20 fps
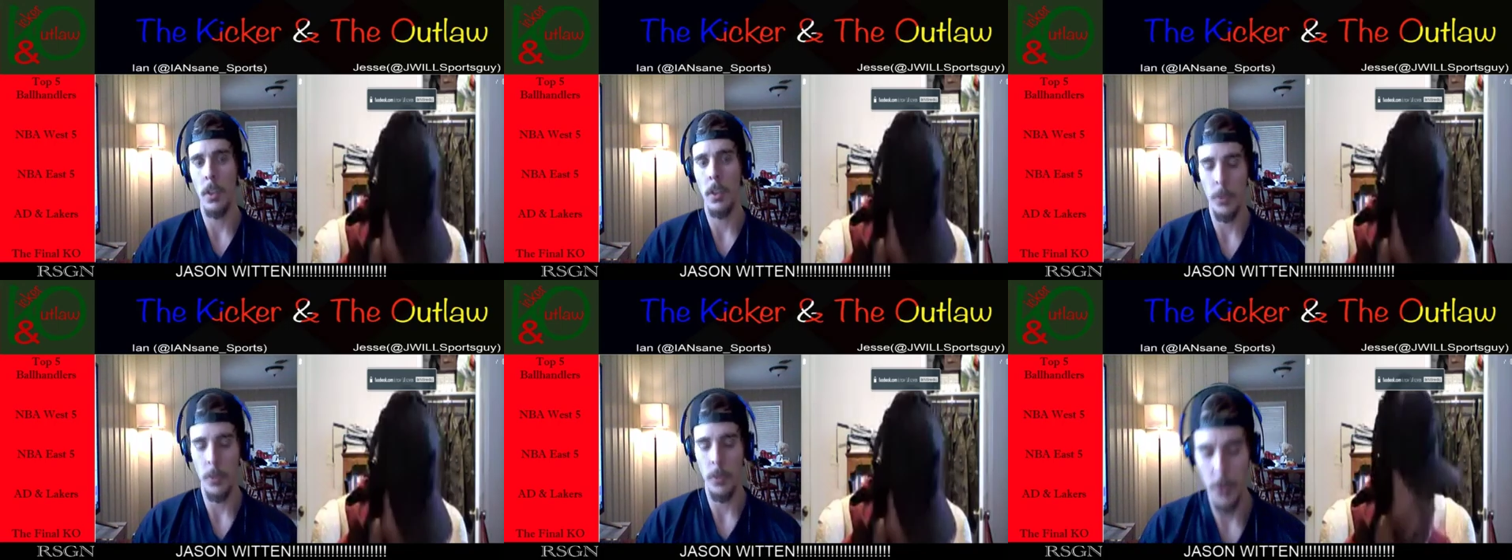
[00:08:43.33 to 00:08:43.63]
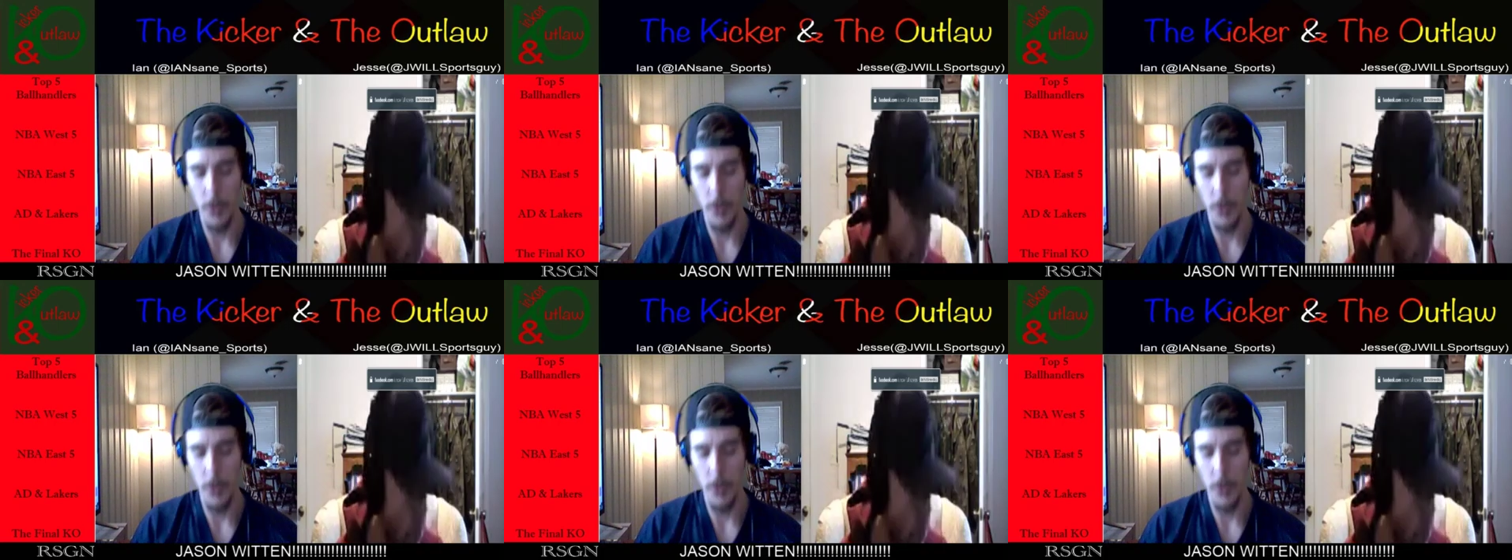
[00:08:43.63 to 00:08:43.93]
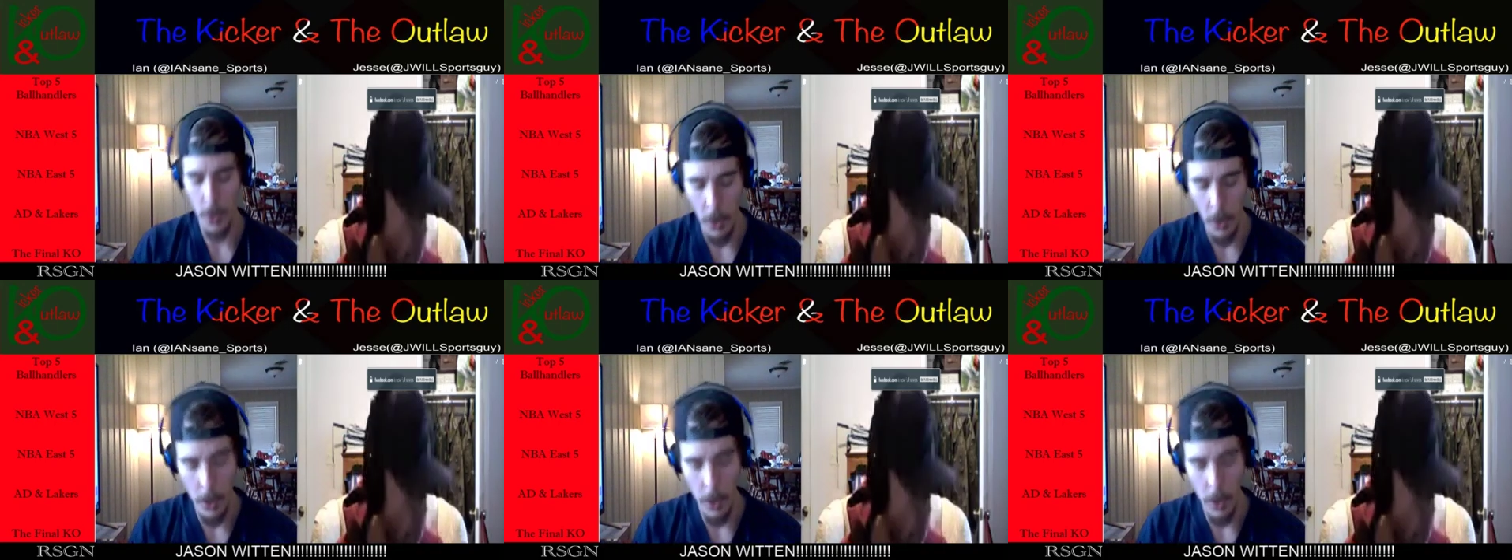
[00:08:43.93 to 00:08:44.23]
are we
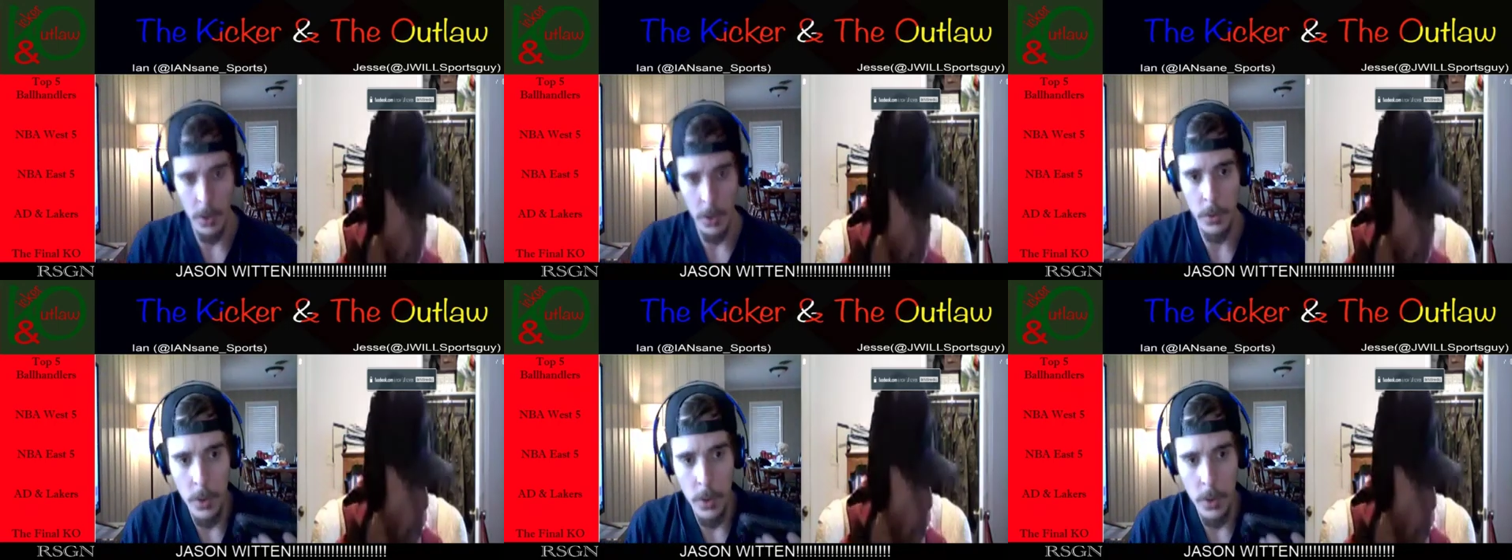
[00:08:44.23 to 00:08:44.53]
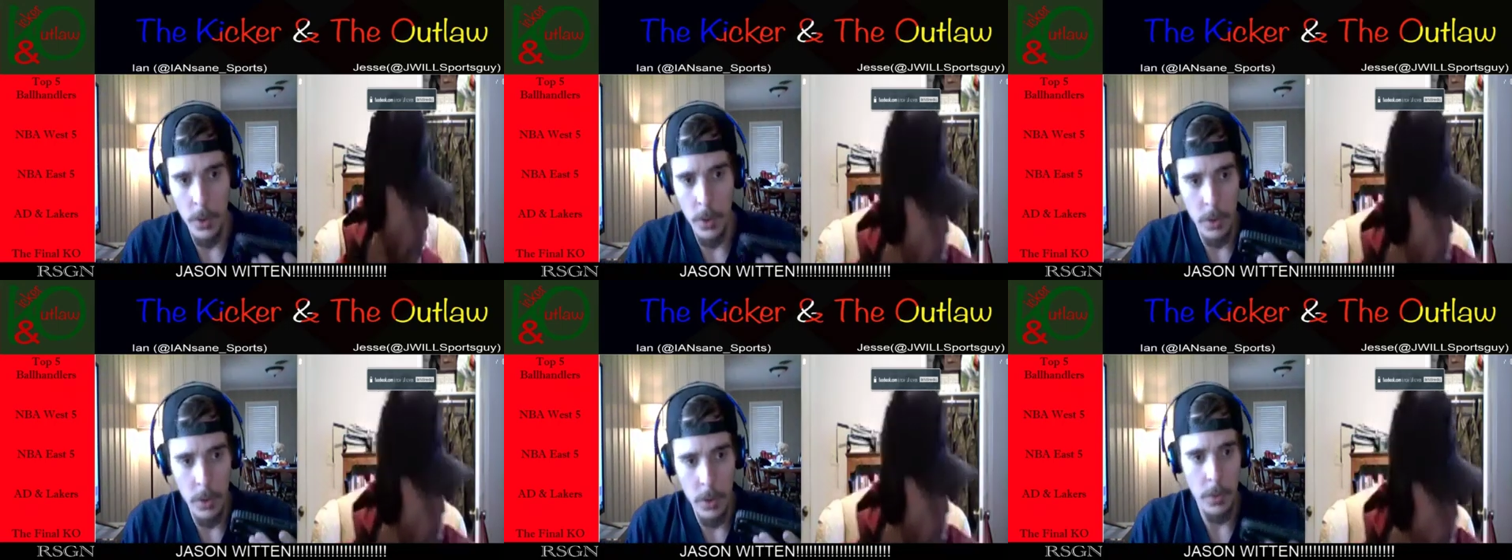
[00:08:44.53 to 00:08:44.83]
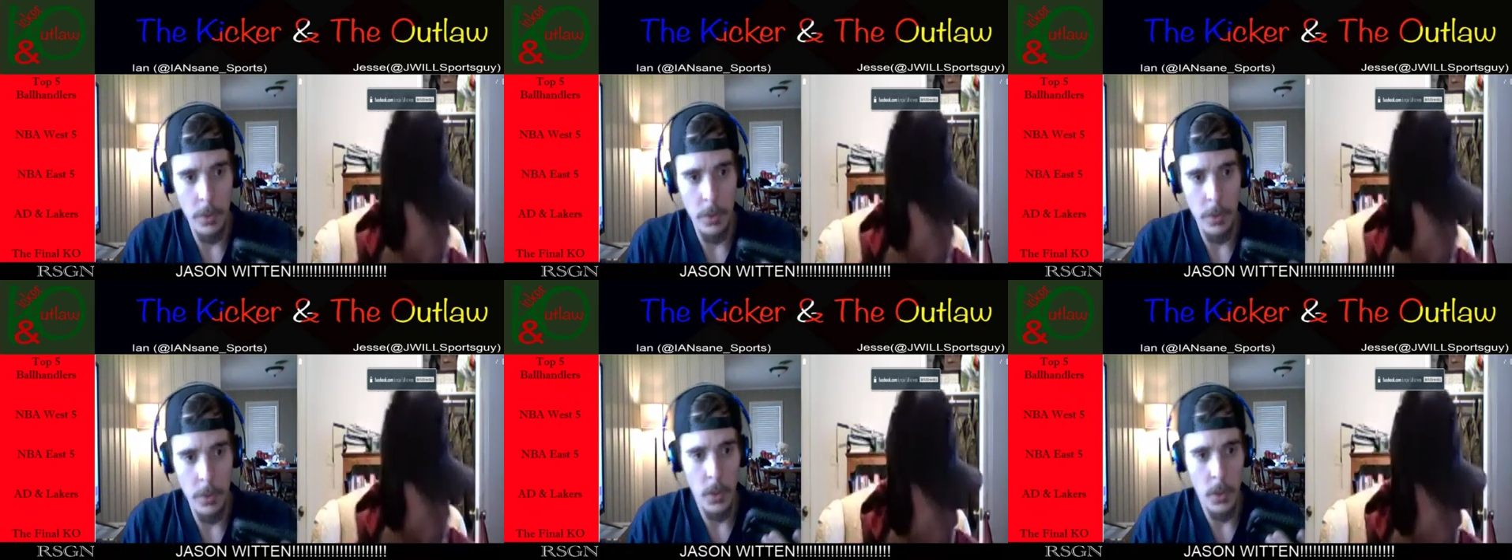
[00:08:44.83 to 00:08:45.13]
really arguing who
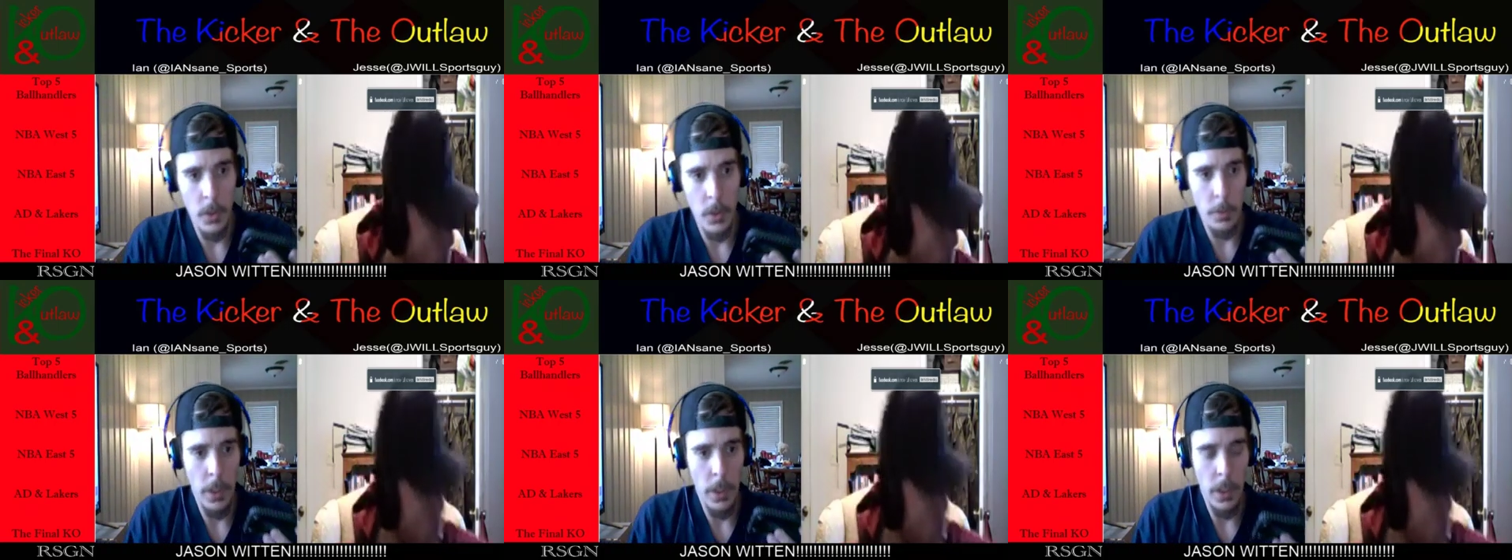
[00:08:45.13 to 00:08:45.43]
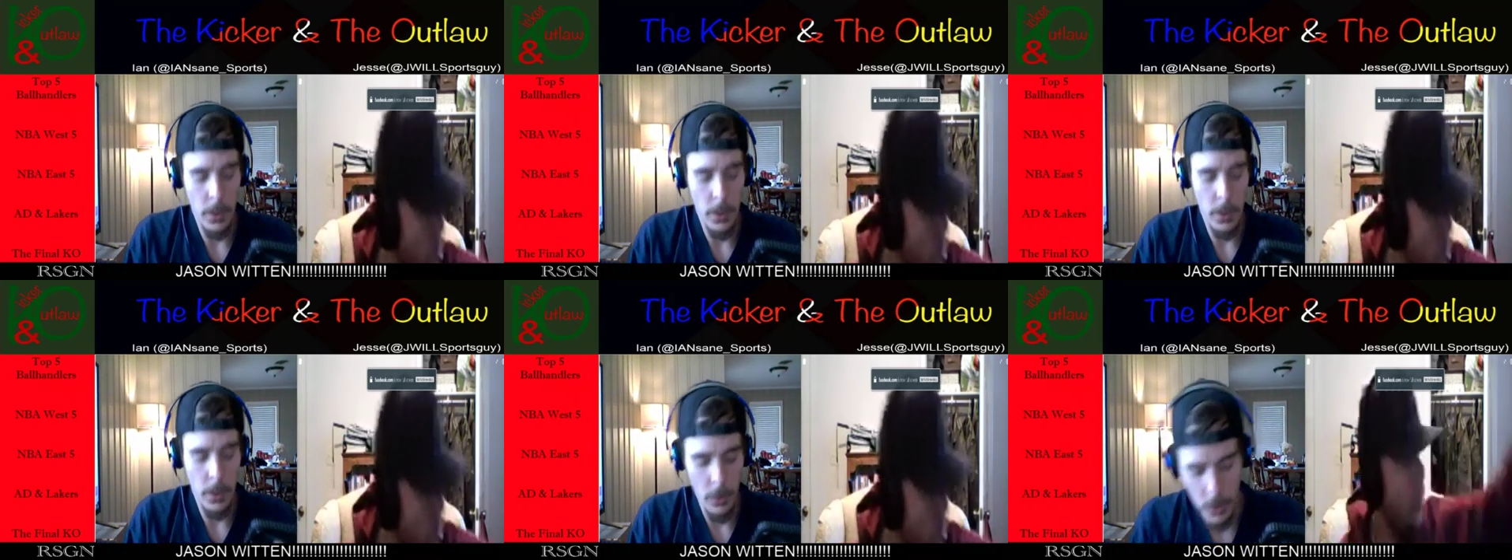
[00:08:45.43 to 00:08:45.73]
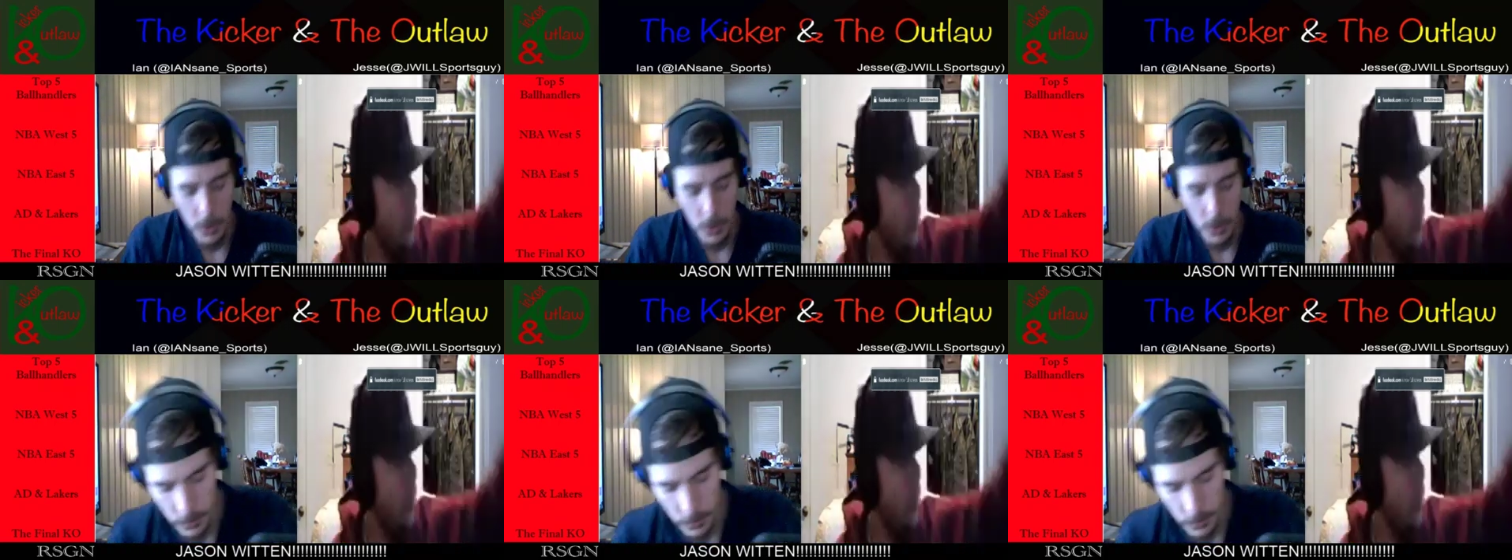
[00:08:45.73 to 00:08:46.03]
should be first ballot
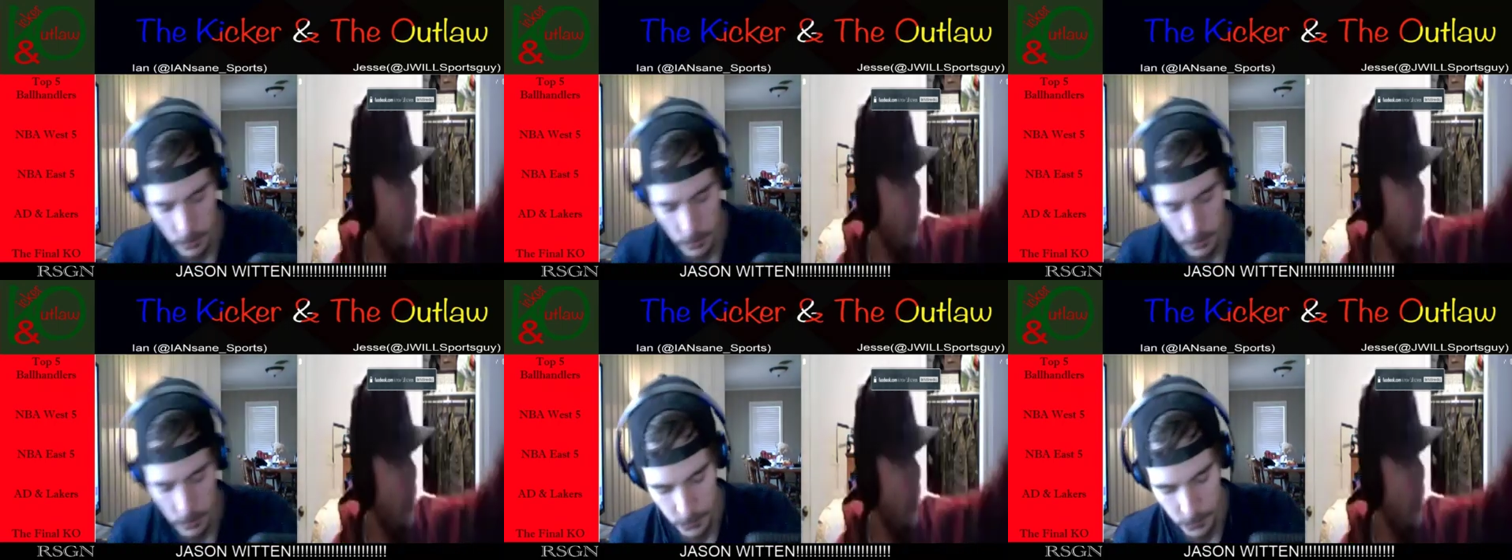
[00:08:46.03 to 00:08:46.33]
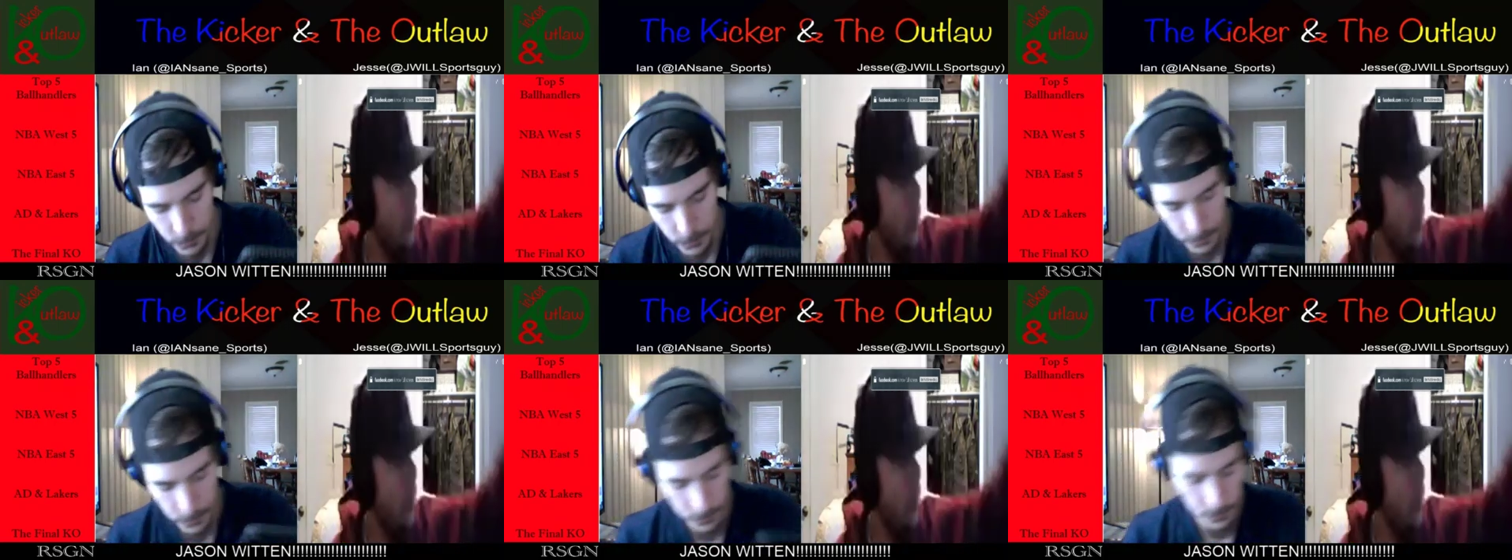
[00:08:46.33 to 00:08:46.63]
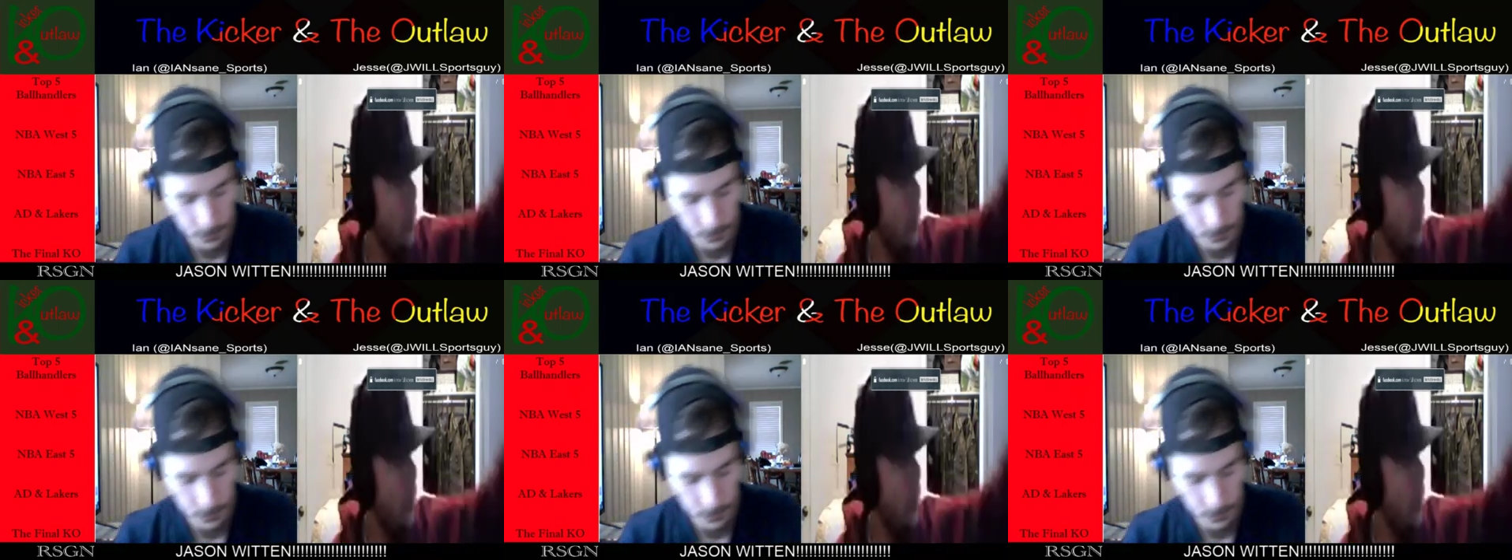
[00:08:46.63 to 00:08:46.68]
and who shouldn't?